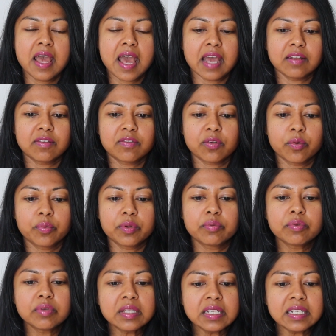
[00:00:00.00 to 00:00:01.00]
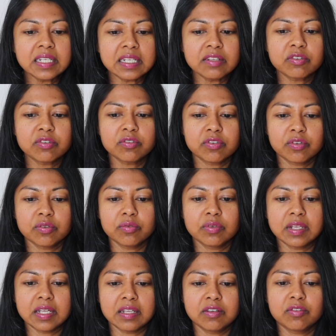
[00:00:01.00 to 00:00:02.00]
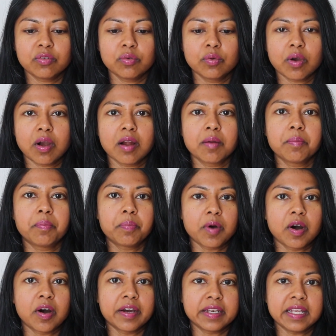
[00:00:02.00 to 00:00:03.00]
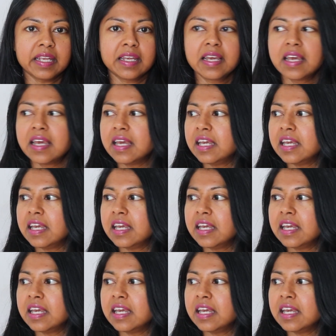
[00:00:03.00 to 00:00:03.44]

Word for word: And so we really need to tune into our body,